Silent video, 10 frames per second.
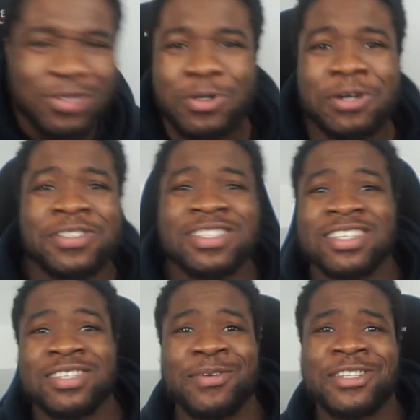welcome to
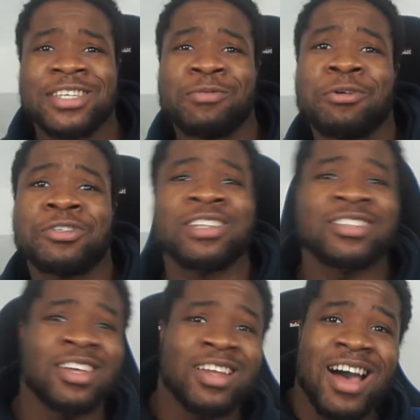Tickzon, where we try to
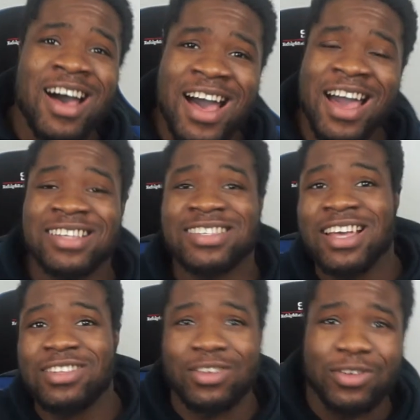turn our hindsight
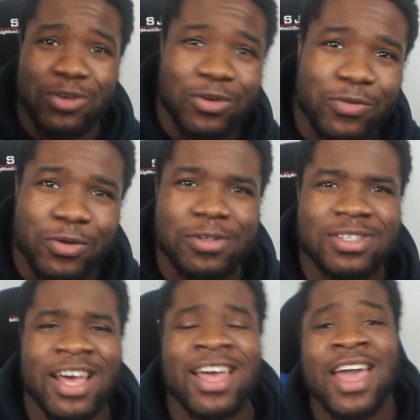into your
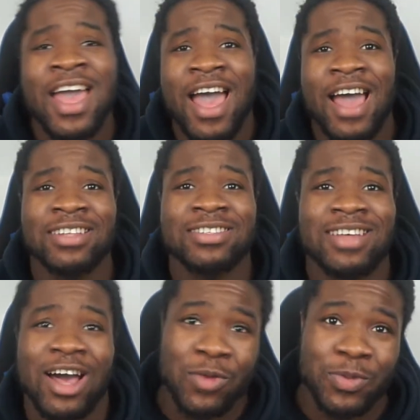foresight. And
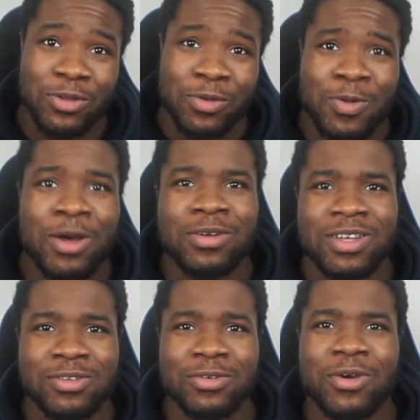I hope you're doing well.
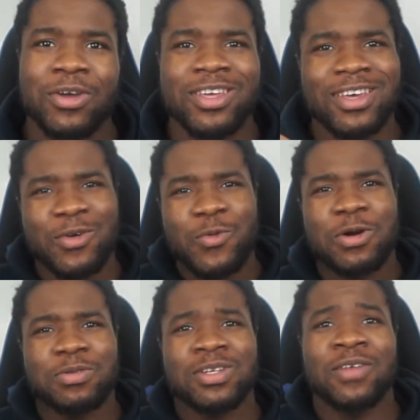It's Ugo here.
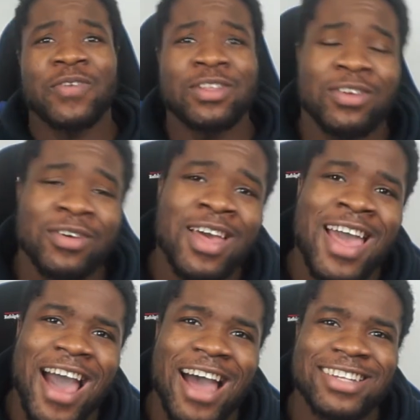Welcome to the video.
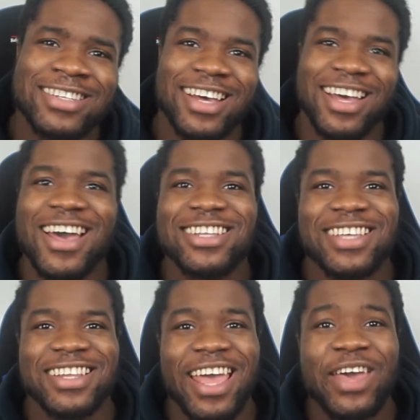And
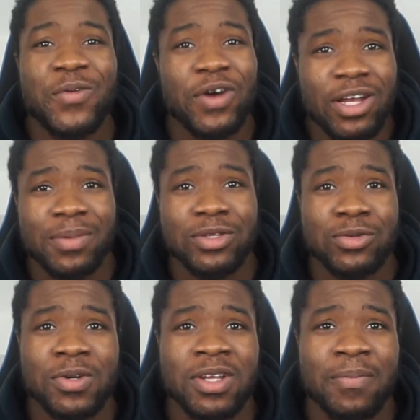today we're going to be
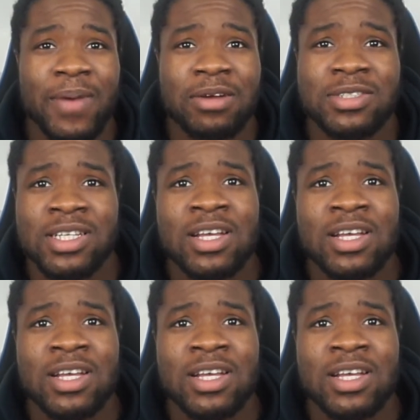talking about,